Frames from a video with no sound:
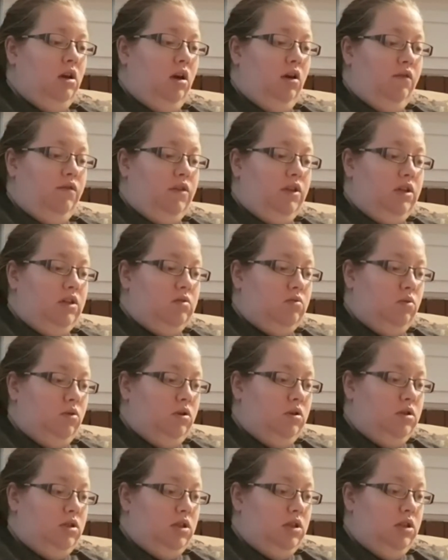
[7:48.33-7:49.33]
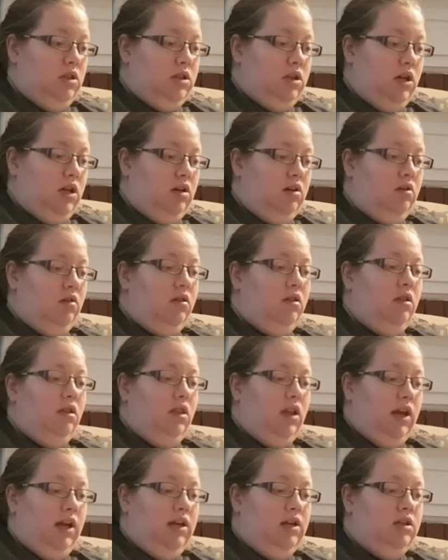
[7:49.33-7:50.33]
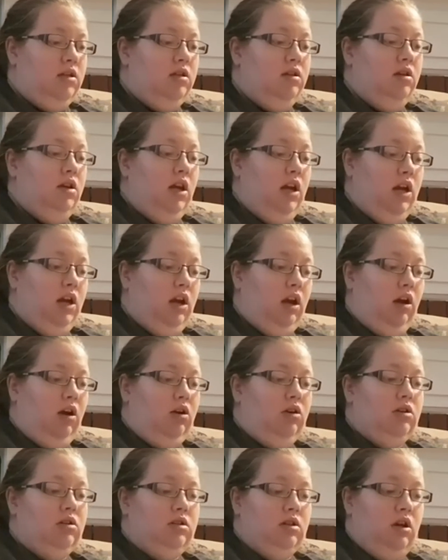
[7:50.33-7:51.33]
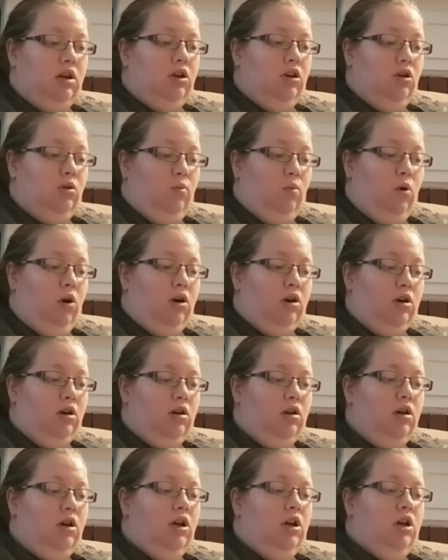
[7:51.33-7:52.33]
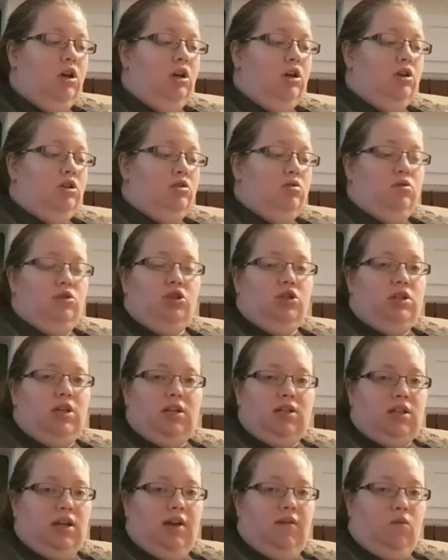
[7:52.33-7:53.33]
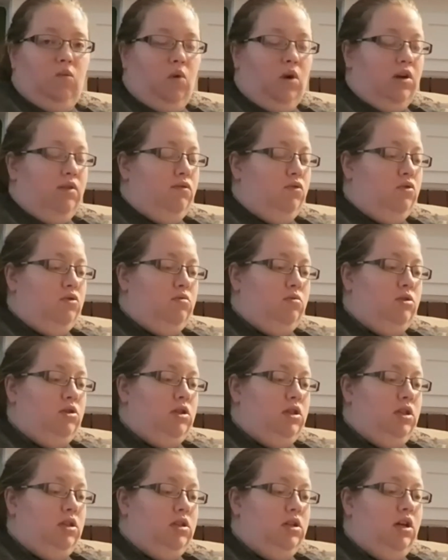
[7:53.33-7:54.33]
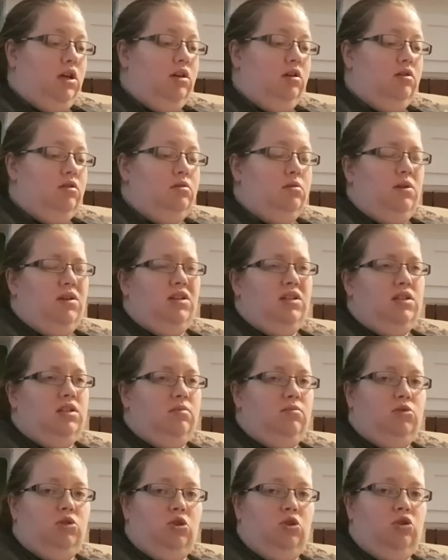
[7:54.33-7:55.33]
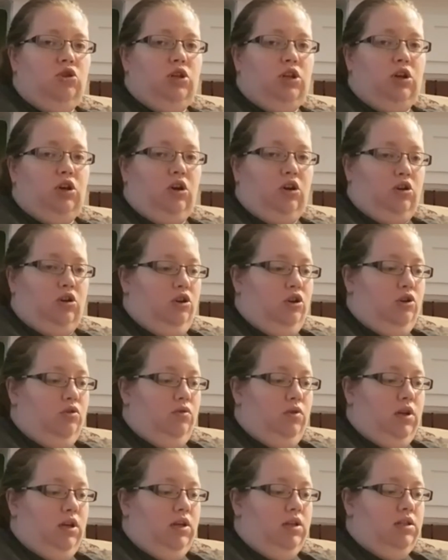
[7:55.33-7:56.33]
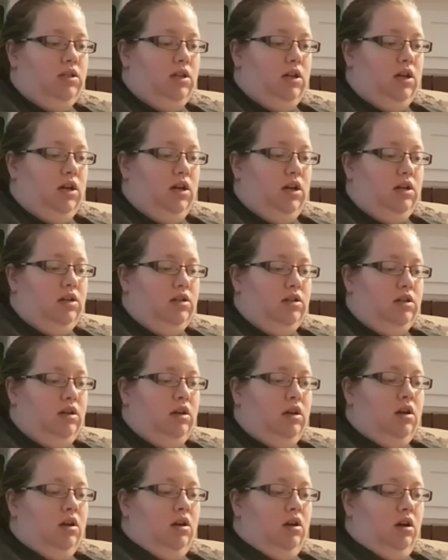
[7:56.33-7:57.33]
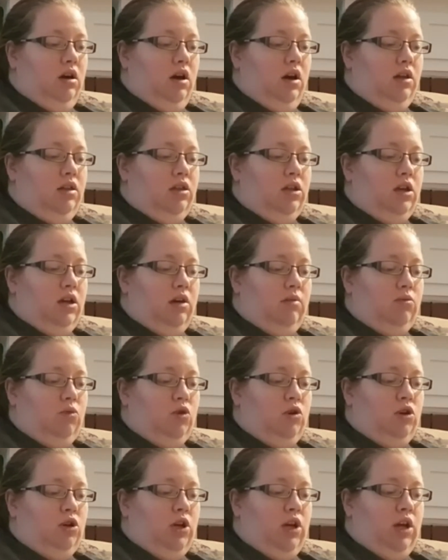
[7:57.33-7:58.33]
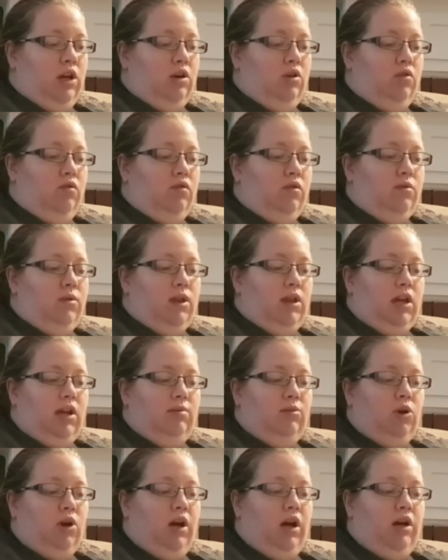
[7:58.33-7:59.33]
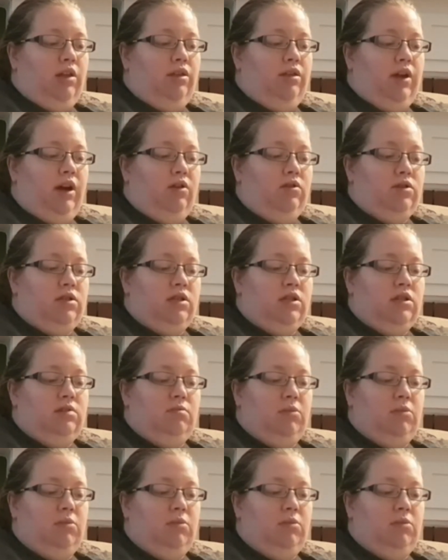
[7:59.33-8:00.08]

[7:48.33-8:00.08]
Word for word: of these words in the title: light, air, sun, or water. So it just has to have one of those words in the title. So I did some searching on Goodreads, and I think I'm going to get out from the library A Thousand